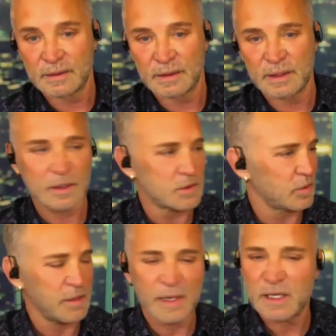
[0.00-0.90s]
And he goes, what
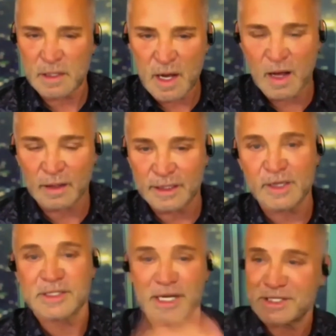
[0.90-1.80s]
do you mean you're not? He
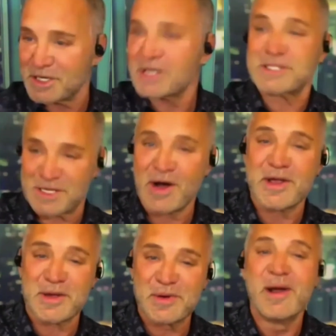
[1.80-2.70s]
goes, I just saw
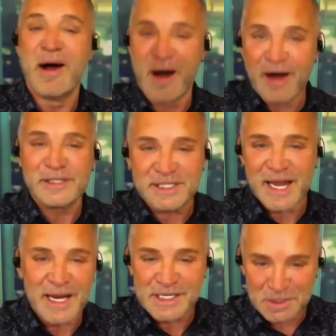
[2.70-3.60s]
you on
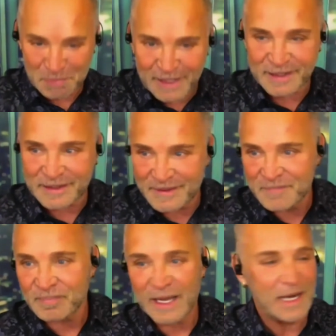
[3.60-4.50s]
stage speak,
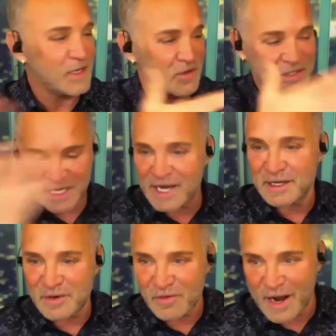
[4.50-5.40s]
and you said
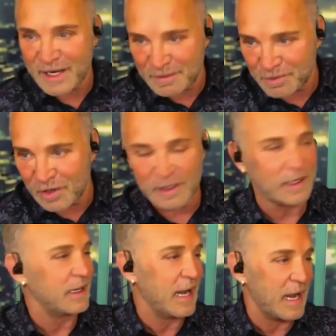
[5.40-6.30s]
you're writing a book,
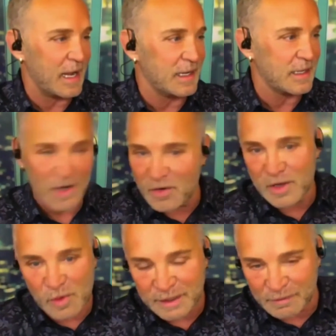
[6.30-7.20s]
and I know you're
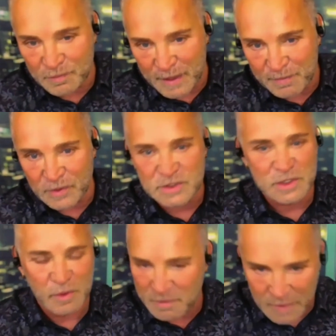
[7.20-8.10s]
working with people, so
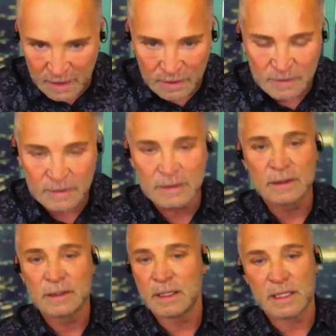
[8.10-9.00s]
what do you mean?
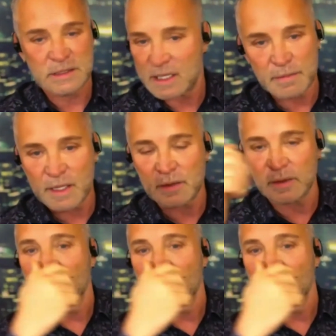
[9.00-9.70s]
I said, I'm not doing it.